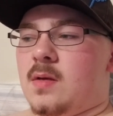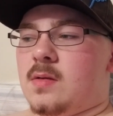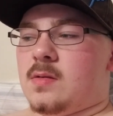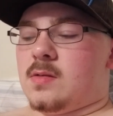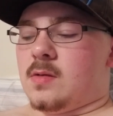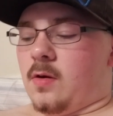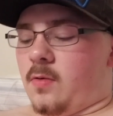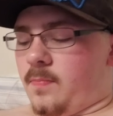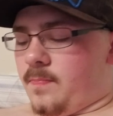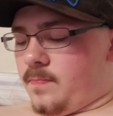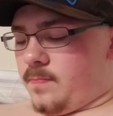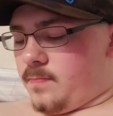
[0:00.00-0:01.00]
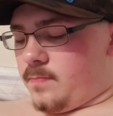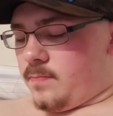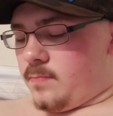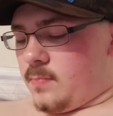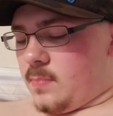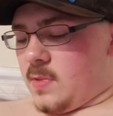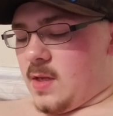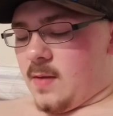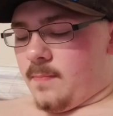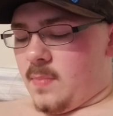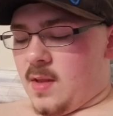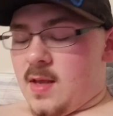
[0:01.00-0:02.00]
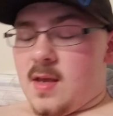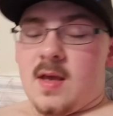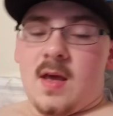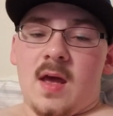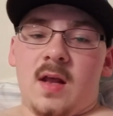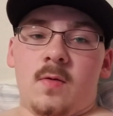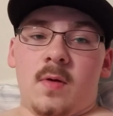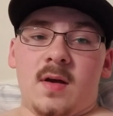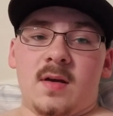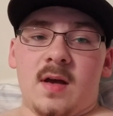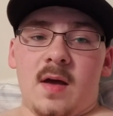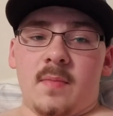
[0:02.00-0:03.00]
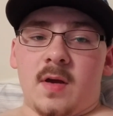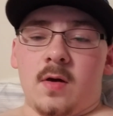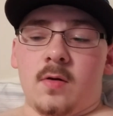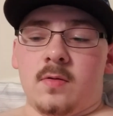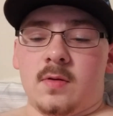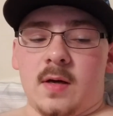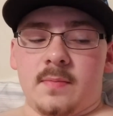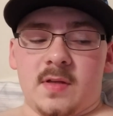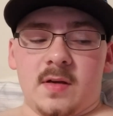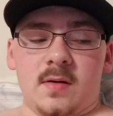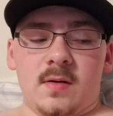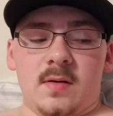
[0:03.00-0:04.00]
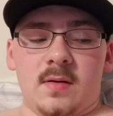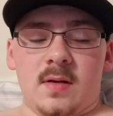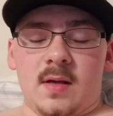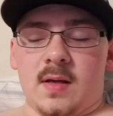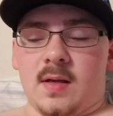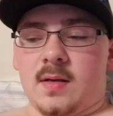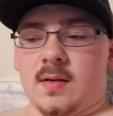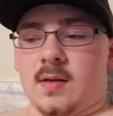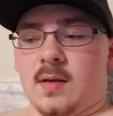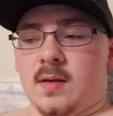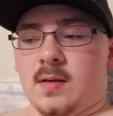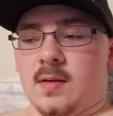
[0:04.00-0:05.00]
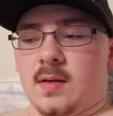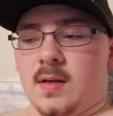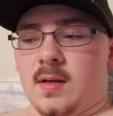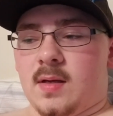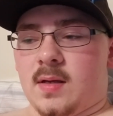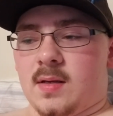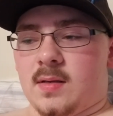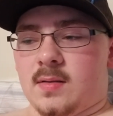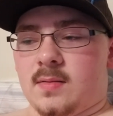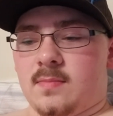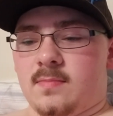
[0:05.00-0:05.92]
So yeah. Anyway, I'm gonna go. I'm tired, and I got a